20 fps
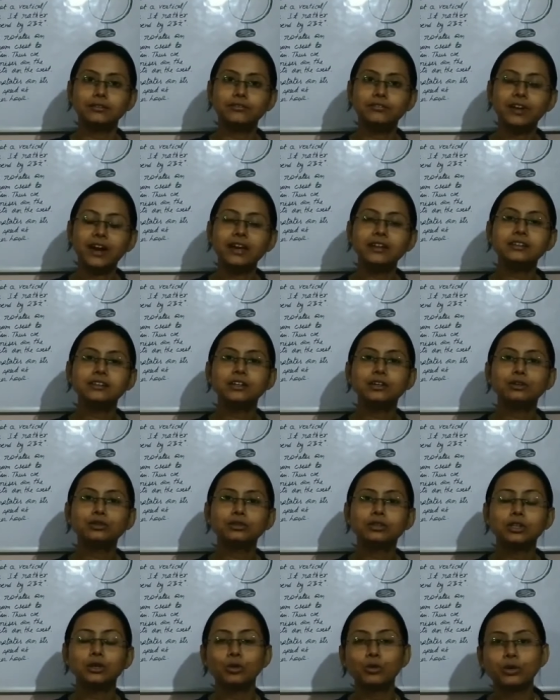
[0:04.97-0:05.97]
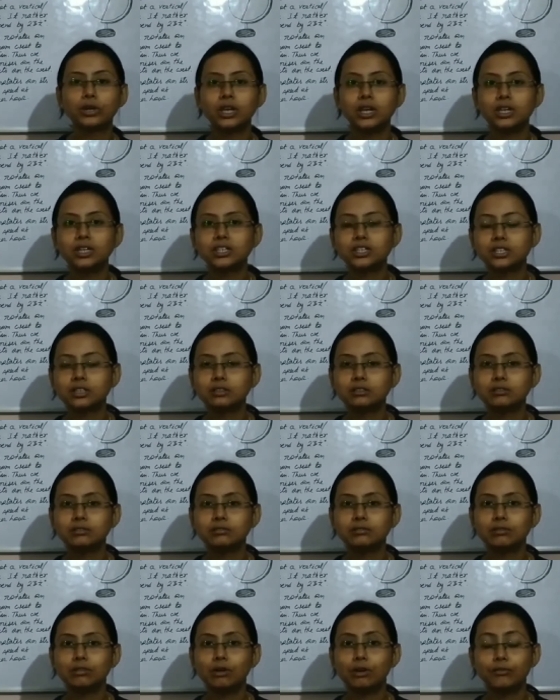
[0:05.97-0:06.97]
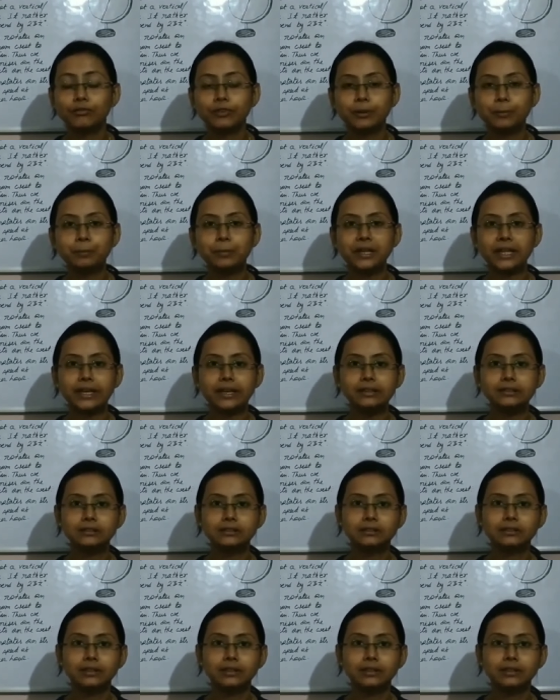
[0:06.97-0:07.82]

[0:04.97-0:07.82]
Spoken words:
find out the location of a place,